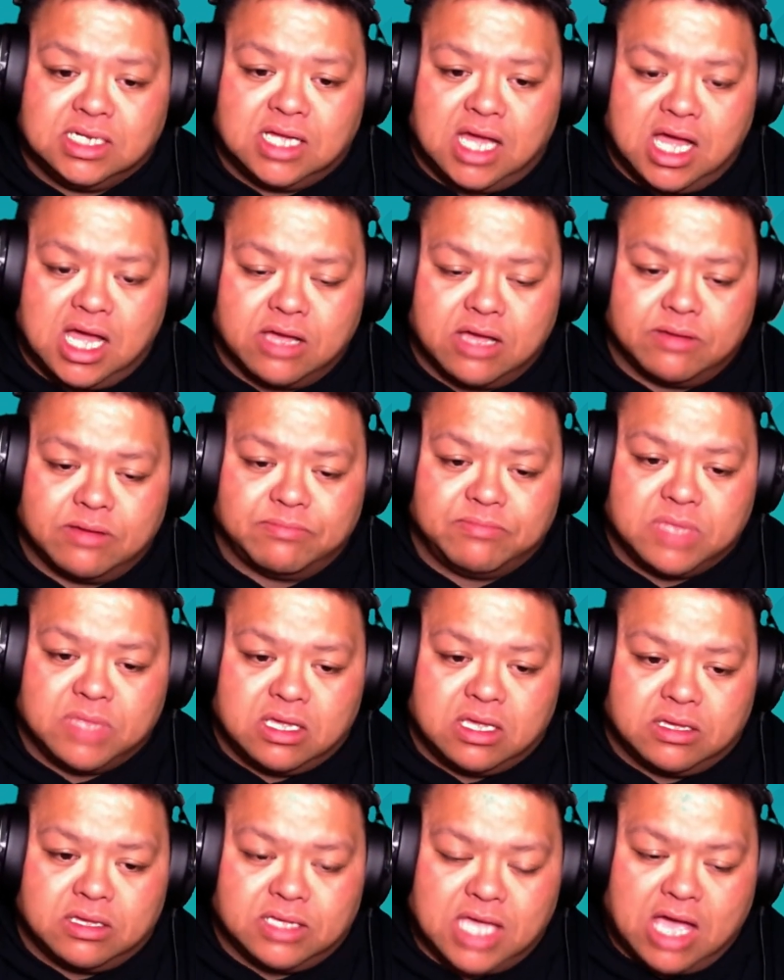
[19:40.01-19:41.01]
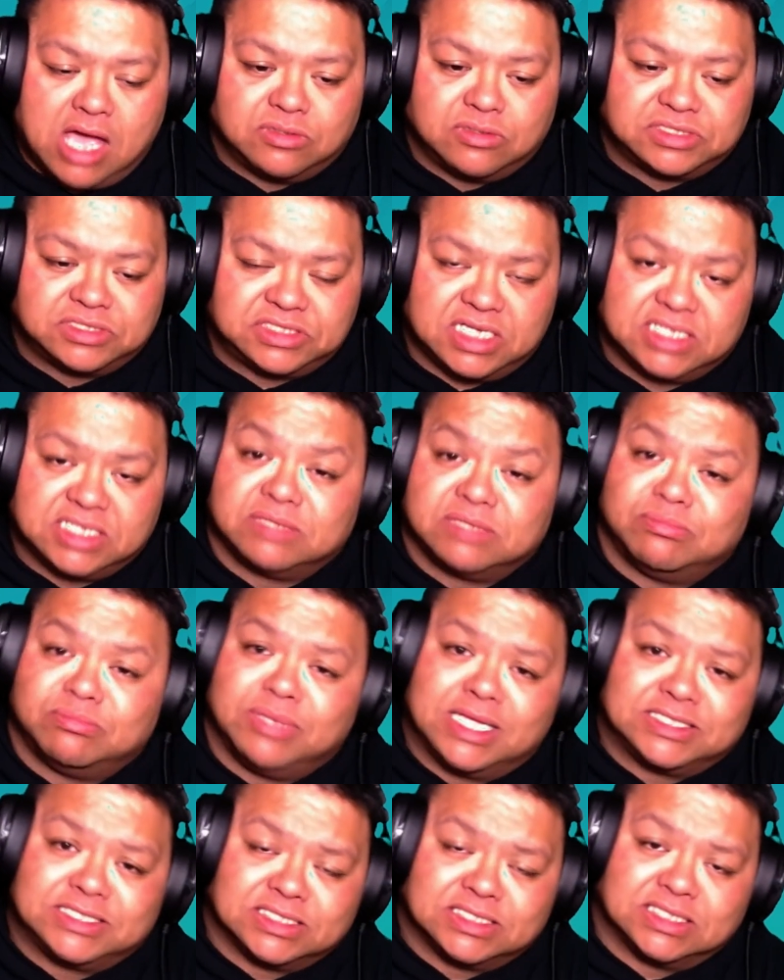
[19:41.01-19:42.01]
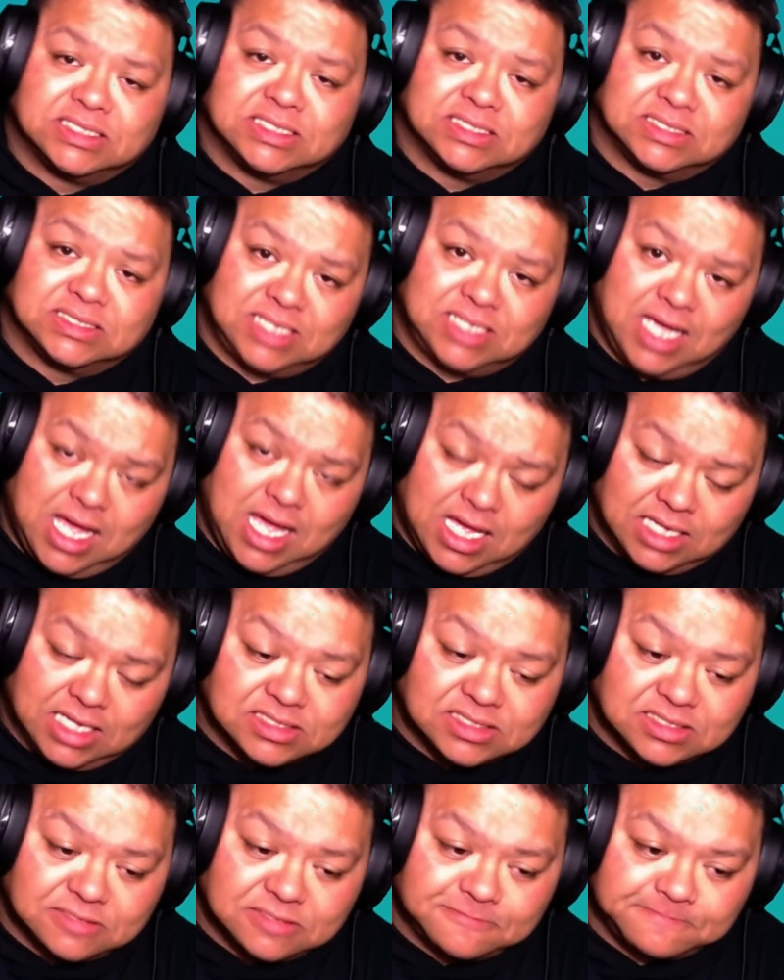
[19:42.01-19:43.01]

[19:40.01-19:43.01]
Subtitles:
I will say it's a blessing in disguise.